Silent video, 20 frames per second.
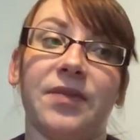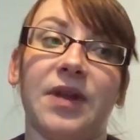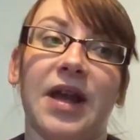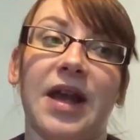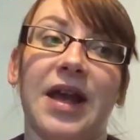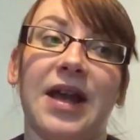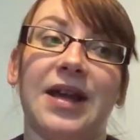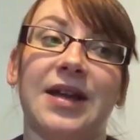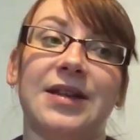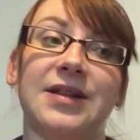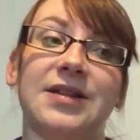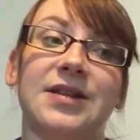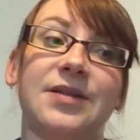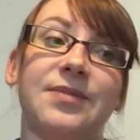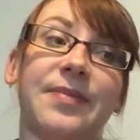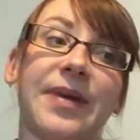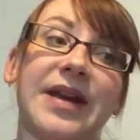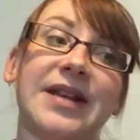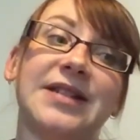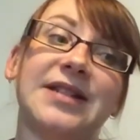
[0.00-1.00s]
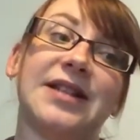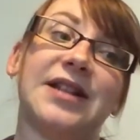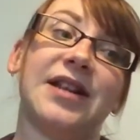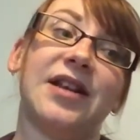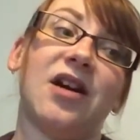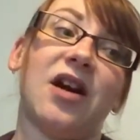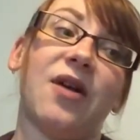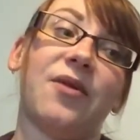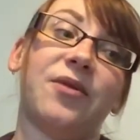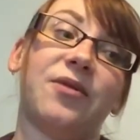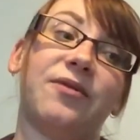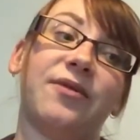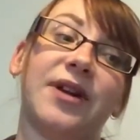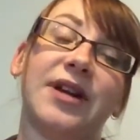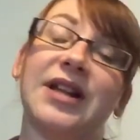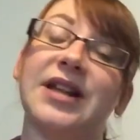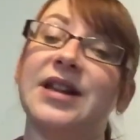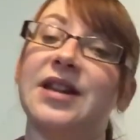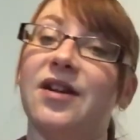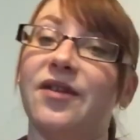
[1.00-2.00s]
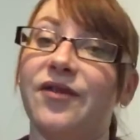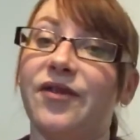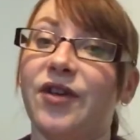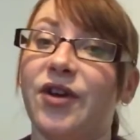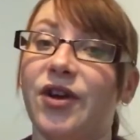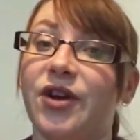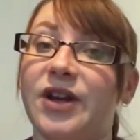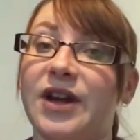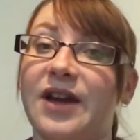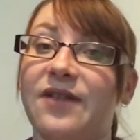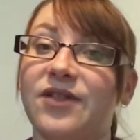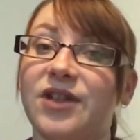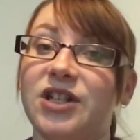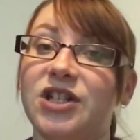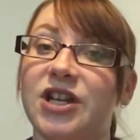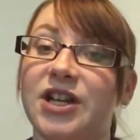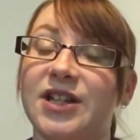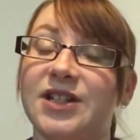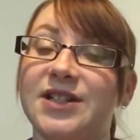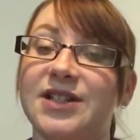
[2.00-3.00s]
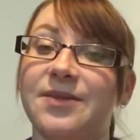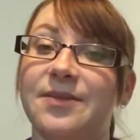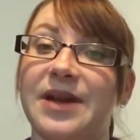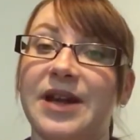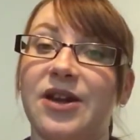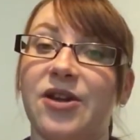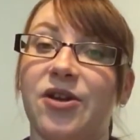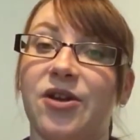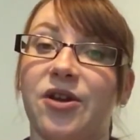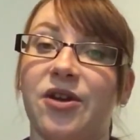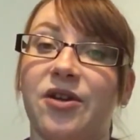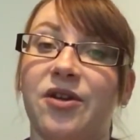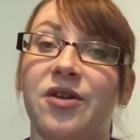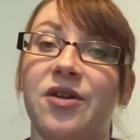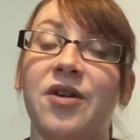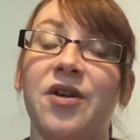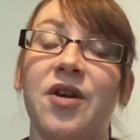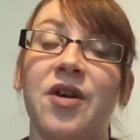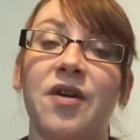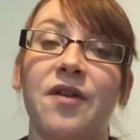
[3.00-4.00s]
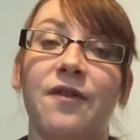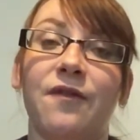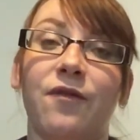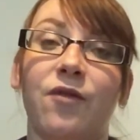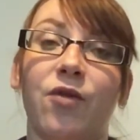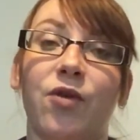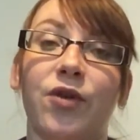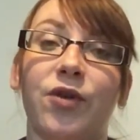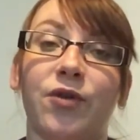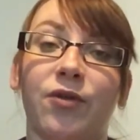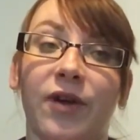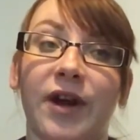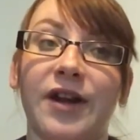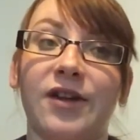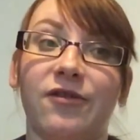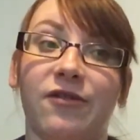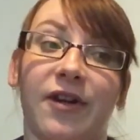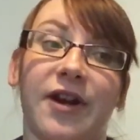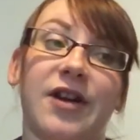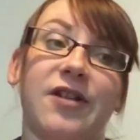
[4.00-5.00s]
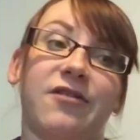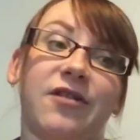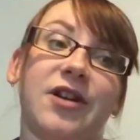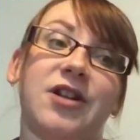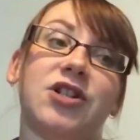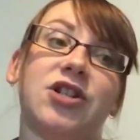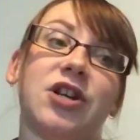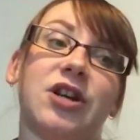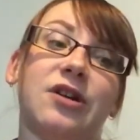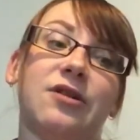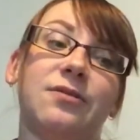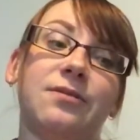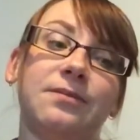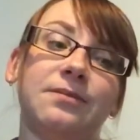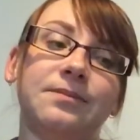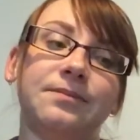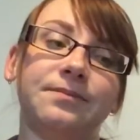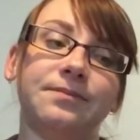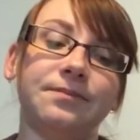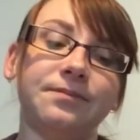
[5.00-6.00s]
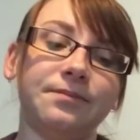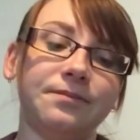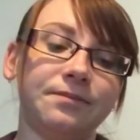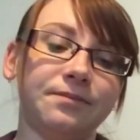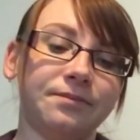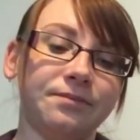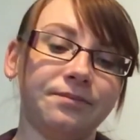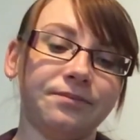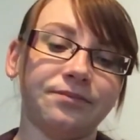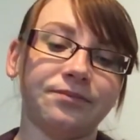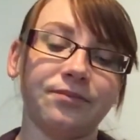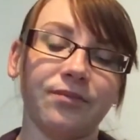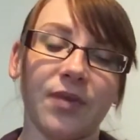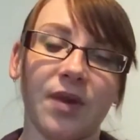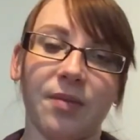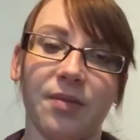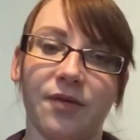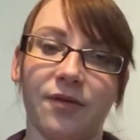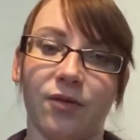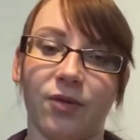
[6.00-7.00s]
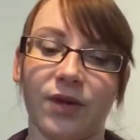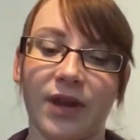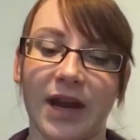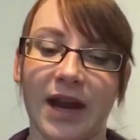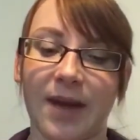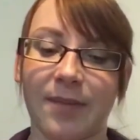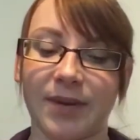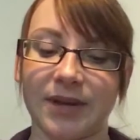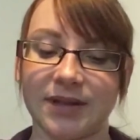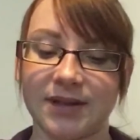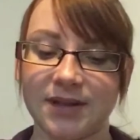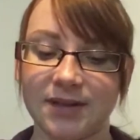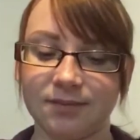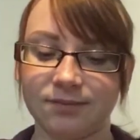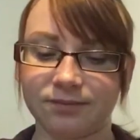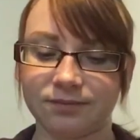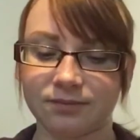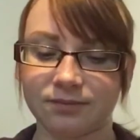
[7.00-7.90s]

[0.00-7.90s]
And basically, I would really love for her to have the chance to meet her fourth great-great-grandchild before that happens.